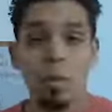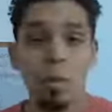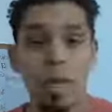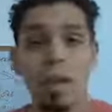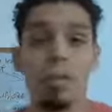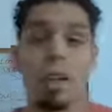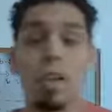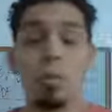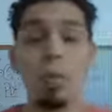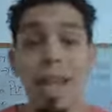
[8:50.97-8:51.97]
we'll be covering
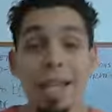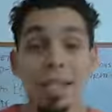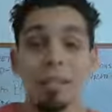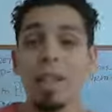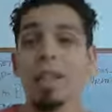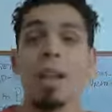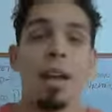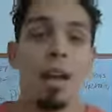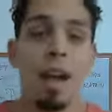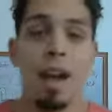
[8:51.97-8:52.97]
another piece of it.
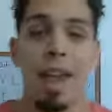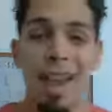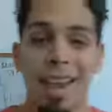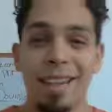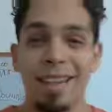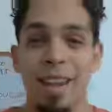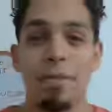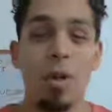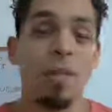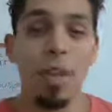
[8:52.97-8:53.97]
And
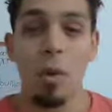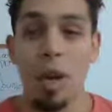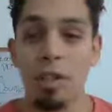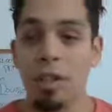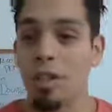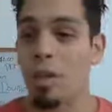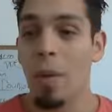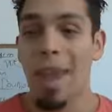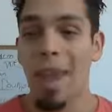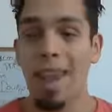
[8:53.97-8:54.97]
if you have any questions,
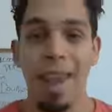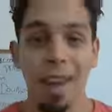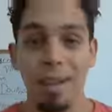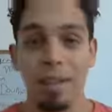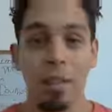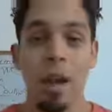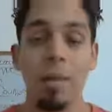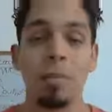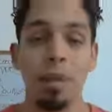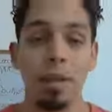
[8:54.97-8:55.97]
go ahead and
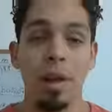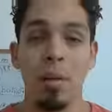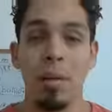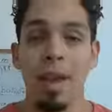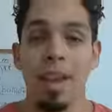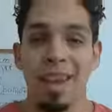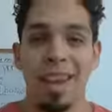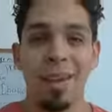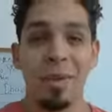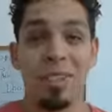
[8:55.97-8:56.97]
comment below,
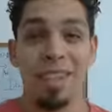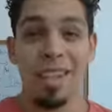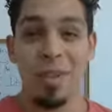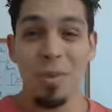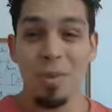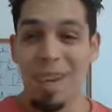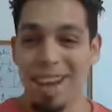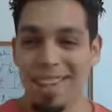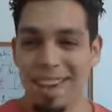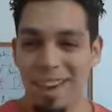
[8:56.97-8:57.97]
and I'll see you
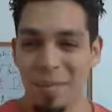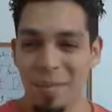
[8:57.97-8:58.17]
next time.